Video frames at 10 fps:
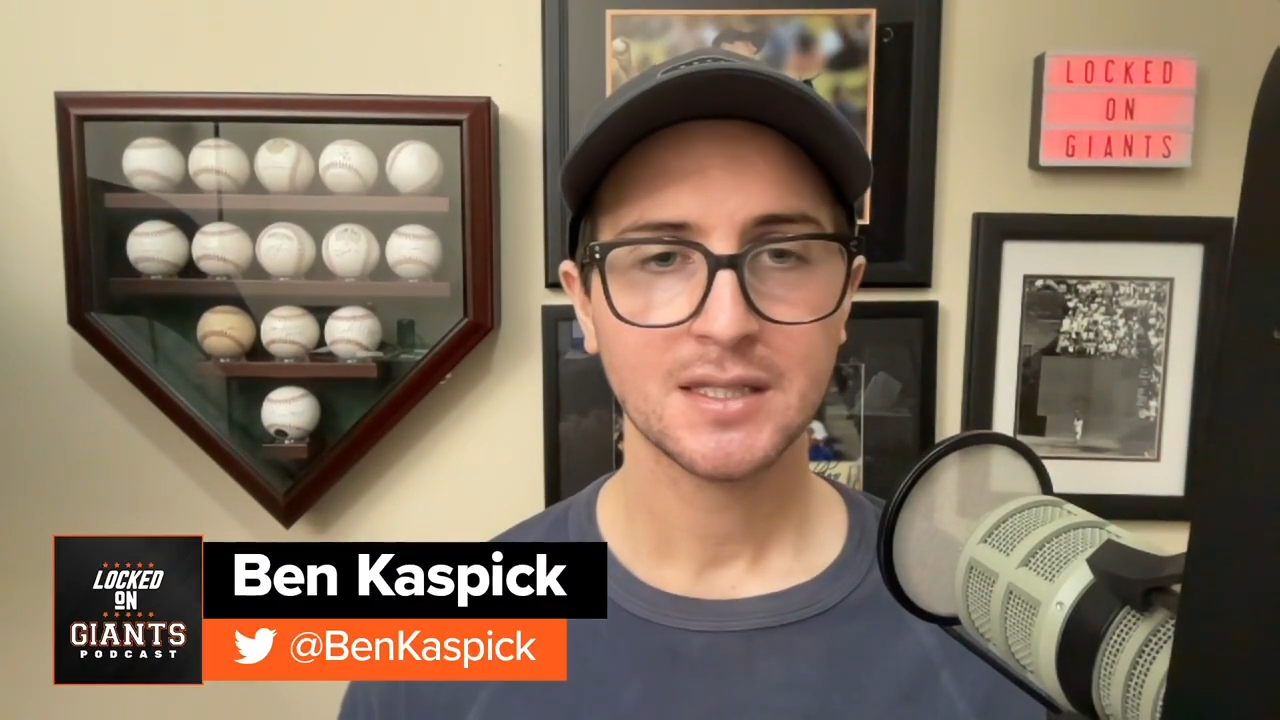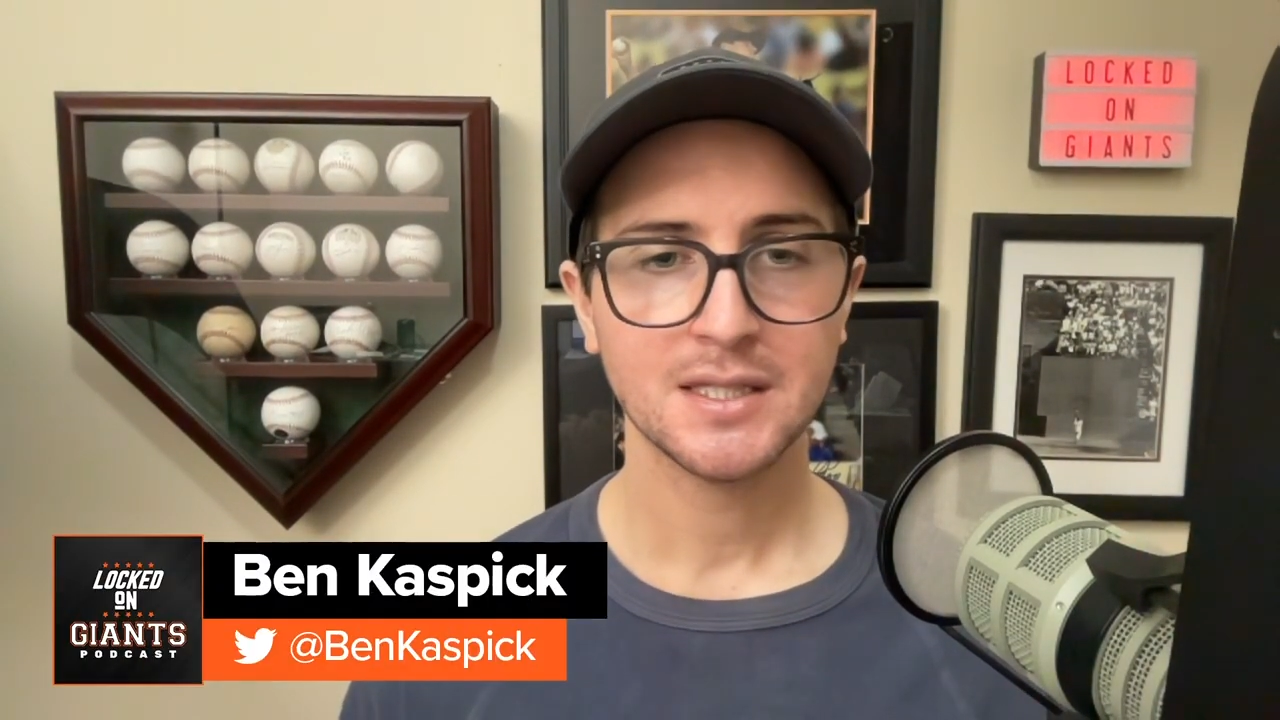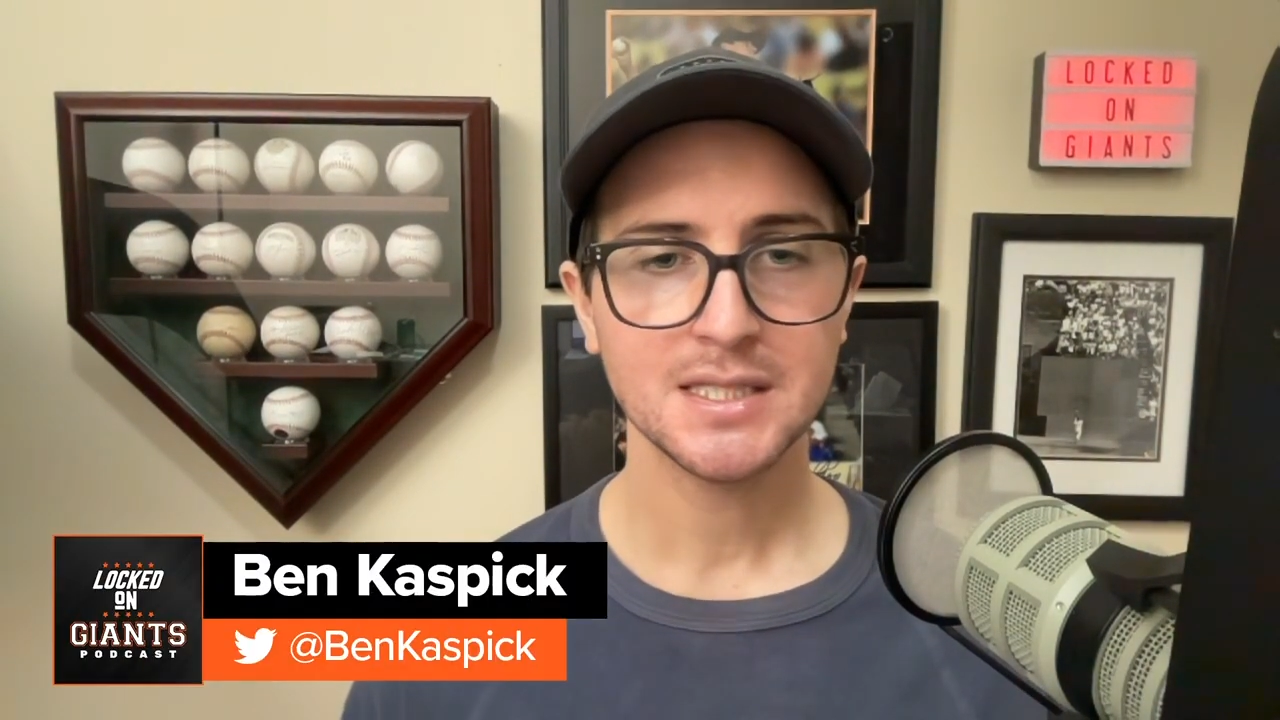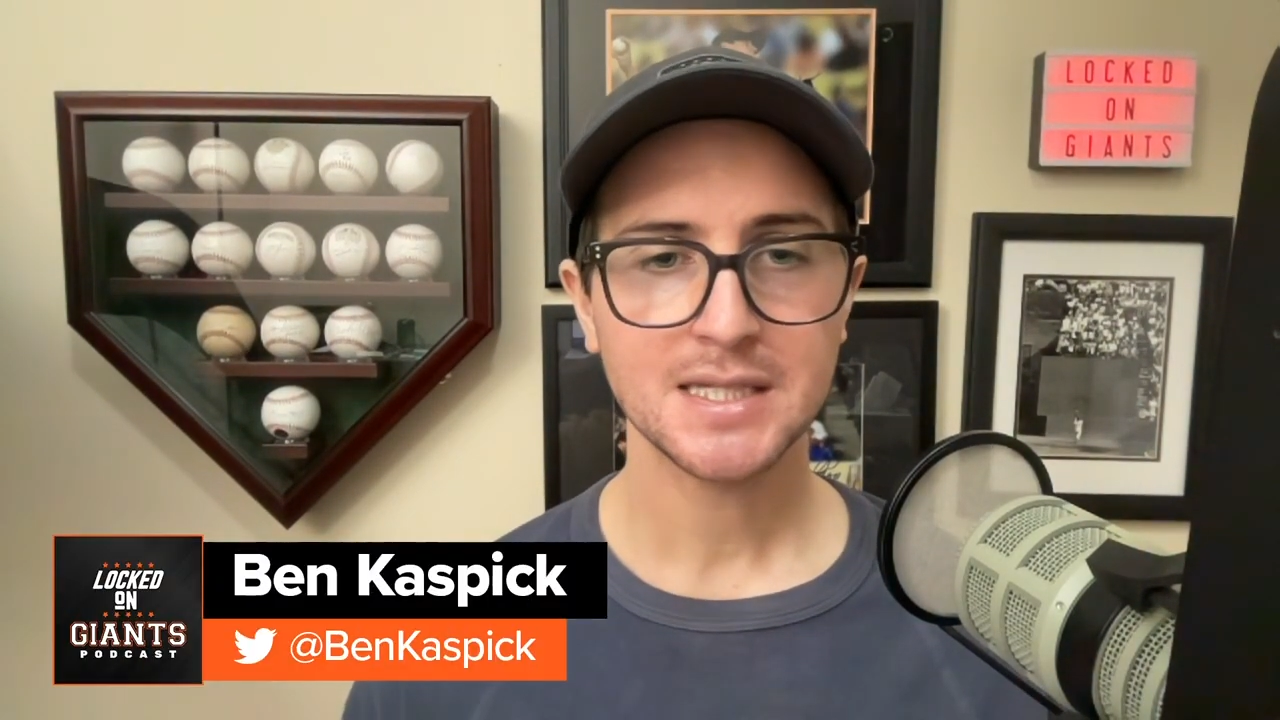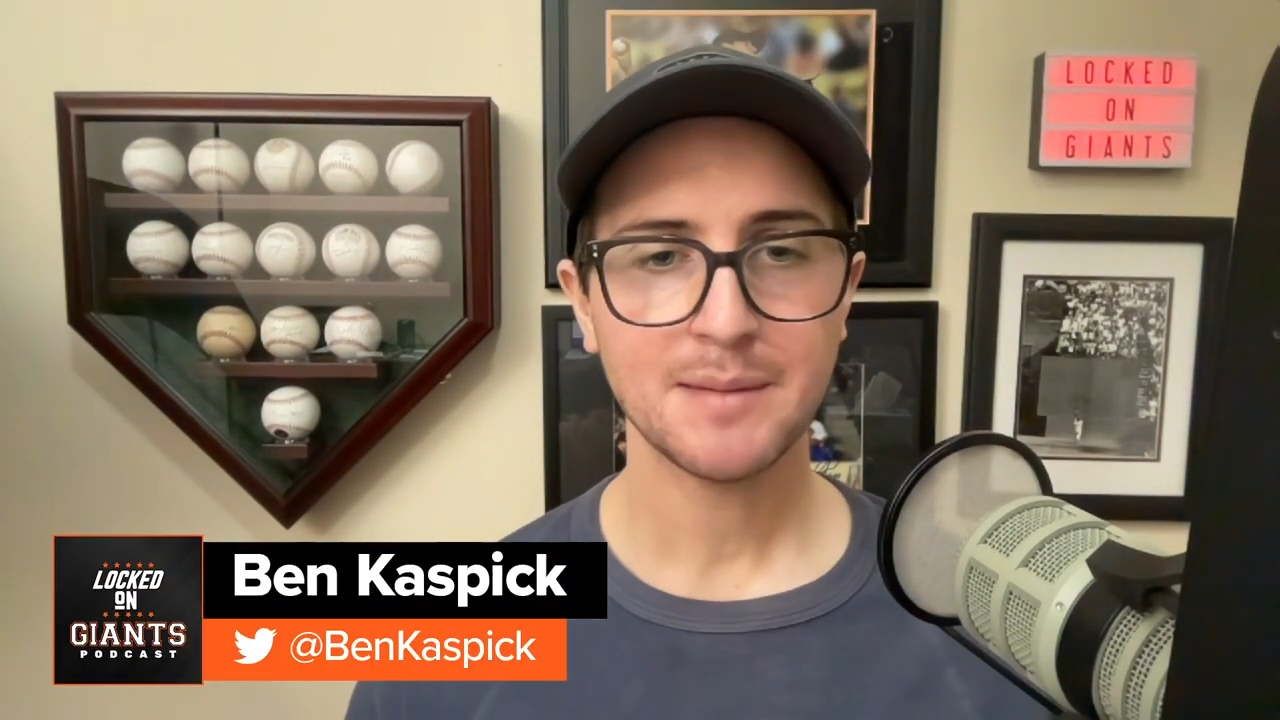This